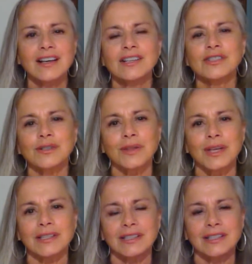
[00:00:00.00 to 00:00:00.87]
so
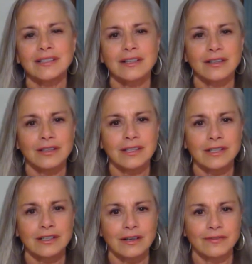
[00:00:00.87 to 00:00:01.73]
that in
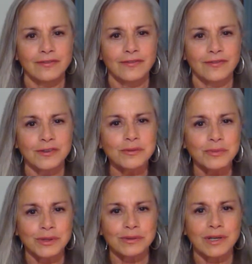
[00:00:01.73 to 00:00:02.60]
the full
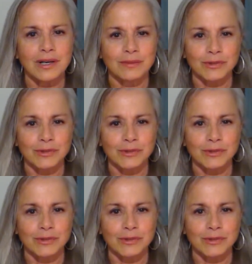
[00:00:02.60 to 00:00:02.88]
moon um,